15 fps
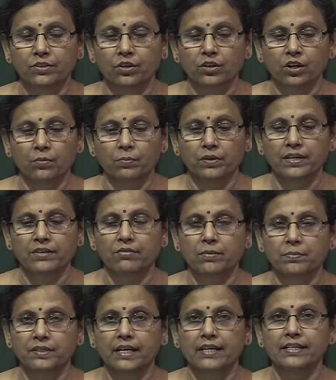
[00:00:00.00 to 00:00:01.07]
corporate
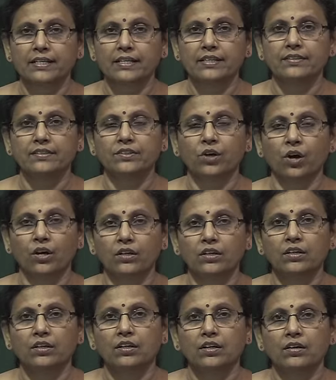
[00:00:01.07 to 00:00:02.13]
website is your
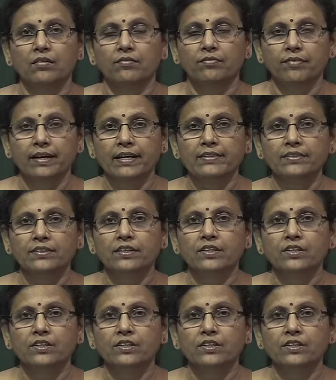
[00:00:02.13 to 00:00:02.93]
face